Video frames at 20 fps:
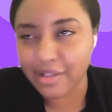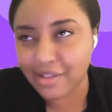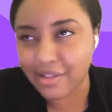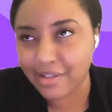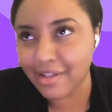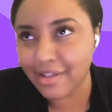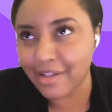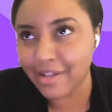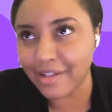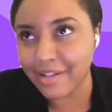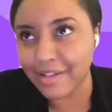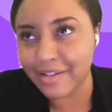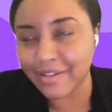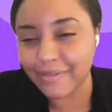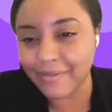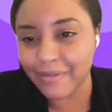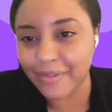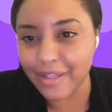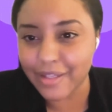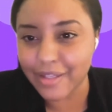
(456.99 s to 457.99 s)
questioning,
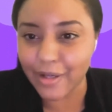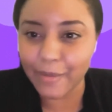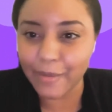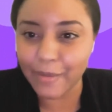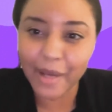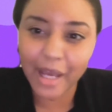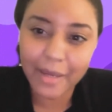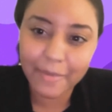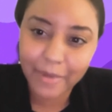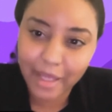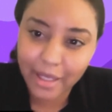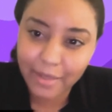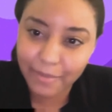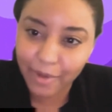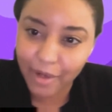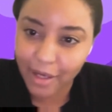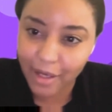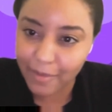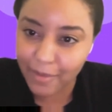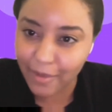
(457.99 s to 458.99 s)
is there a
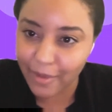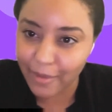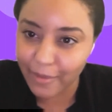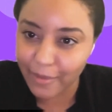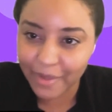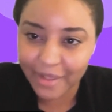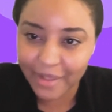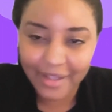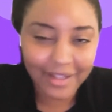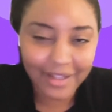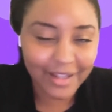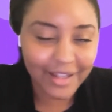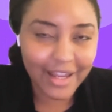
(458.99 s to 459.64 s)
pipeline problem?